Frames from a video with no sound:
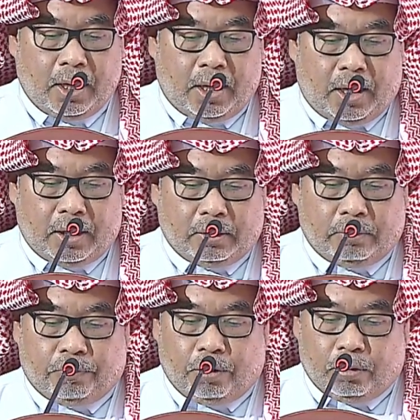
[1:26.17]

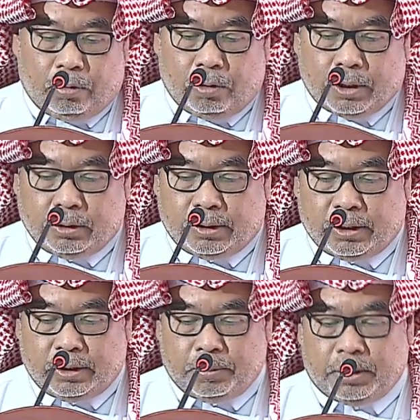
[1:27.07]
and for looking
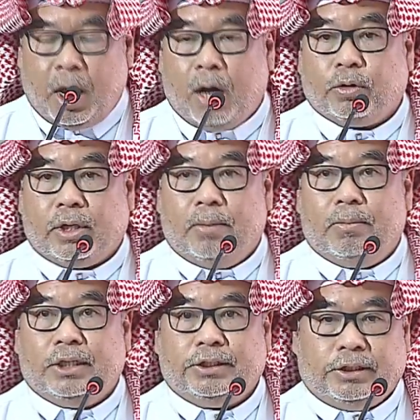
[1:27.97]
treatment
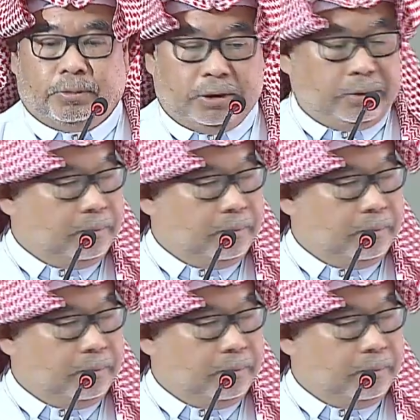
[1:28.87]
outcome assessment.